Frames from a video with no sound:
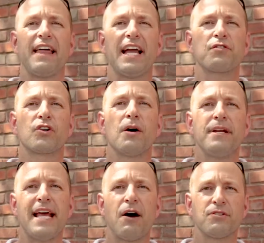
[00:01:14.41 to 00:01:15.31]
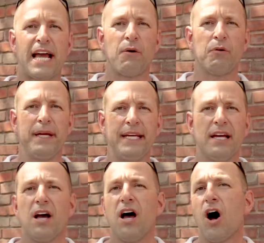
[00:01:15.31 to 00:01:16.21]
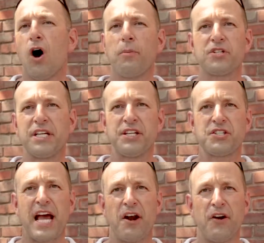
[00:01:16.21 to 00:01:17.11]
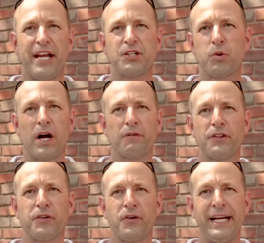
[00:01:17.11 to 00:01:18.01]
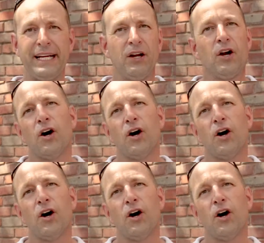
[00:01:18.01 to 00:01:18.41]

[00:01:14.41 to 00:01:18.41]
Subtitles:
thanks for coming downtown with me. Hope to see you Saturday, 12 to 3.